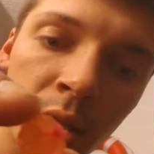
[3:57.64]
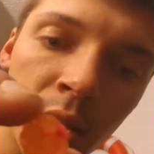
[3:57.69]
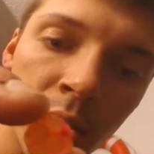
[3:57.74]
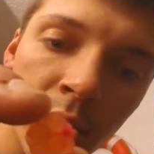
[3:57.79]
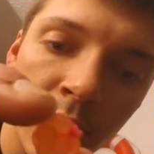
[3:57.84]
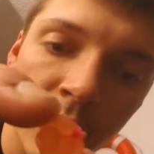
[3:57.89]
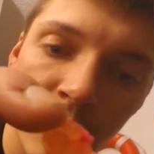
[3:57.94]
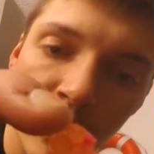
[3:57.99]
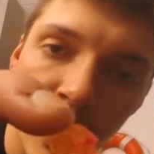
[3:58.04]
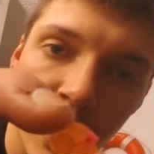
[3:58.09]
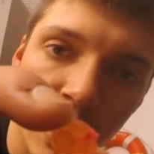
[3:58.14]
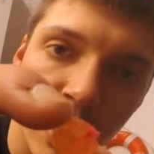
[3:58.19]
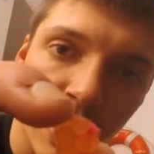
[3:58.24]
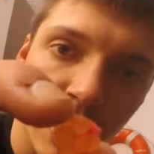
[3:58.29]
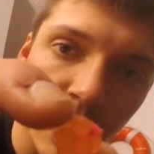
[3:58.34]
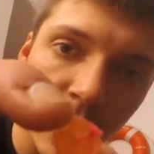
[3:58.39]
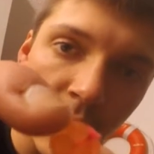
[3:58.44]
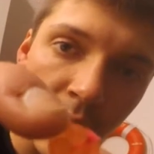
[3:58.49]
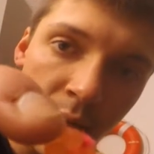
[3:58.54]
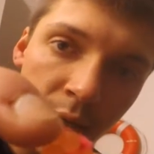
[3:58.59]
this right
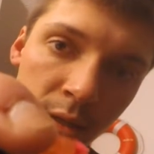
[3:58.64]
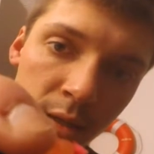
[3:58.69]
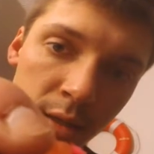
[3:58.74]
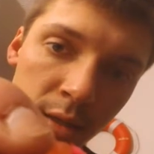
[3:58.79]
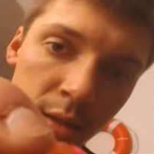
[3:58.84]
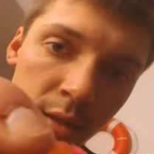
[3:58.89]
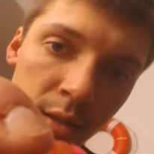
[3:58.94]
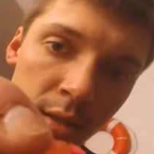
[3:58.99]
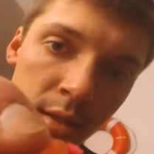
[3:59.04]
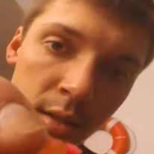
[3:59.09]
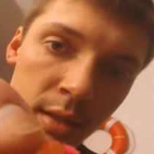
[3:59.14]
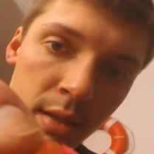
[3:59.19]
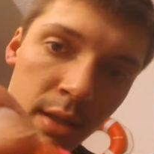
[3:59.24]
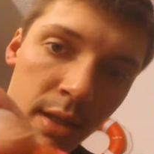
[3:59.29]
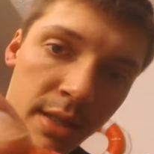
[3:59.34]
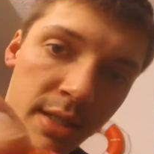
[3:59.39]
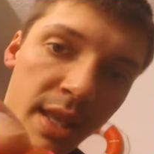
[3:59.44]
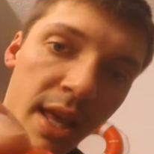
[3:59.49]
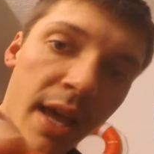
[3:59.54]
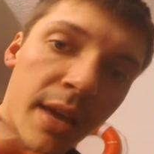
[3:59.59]
here
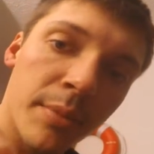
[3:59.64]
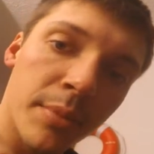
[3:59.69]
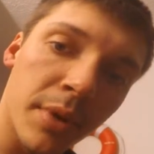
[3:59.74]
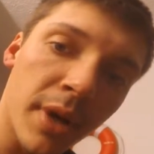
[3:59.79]
is the end